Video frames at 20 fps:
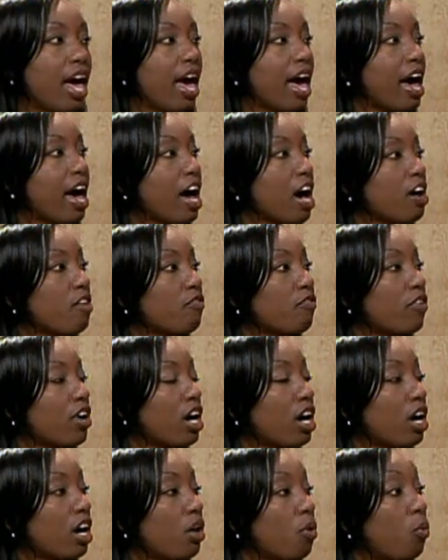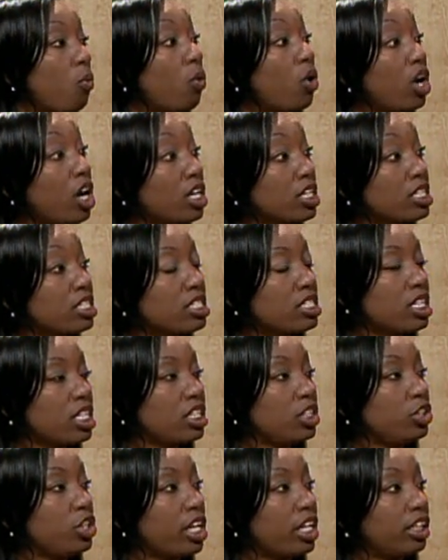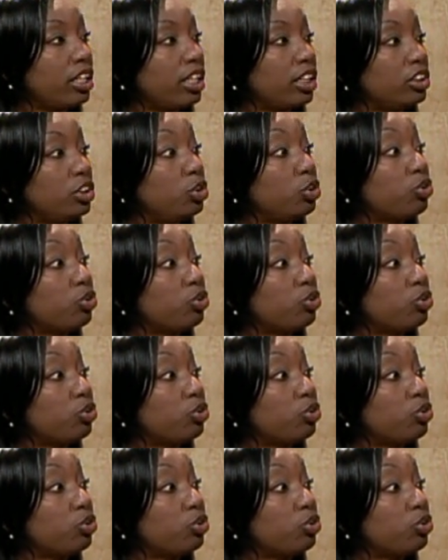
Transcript: have wants and